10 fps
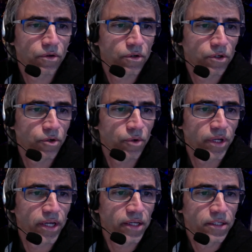
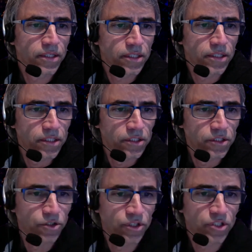Q&A.
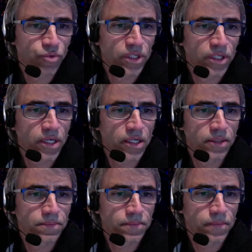So this one here,
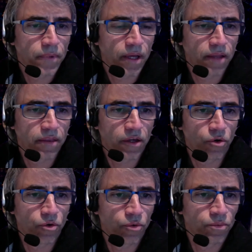I think
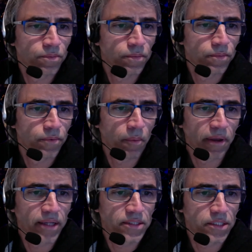you probably
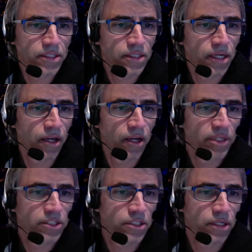answer a little
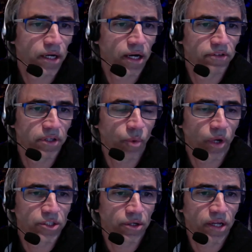bit after the
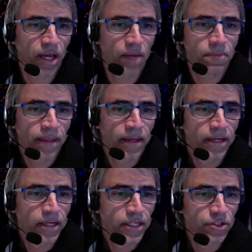question came.
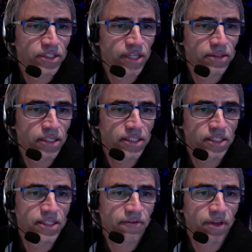So it said, this is
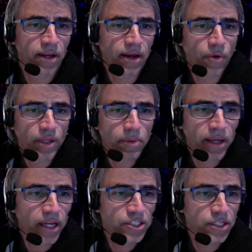definitely a great
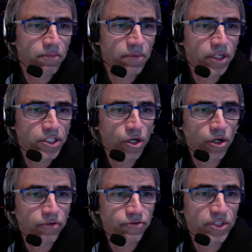application and merging
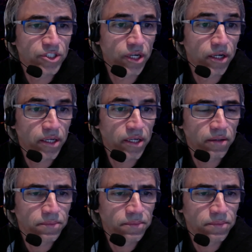of machine learning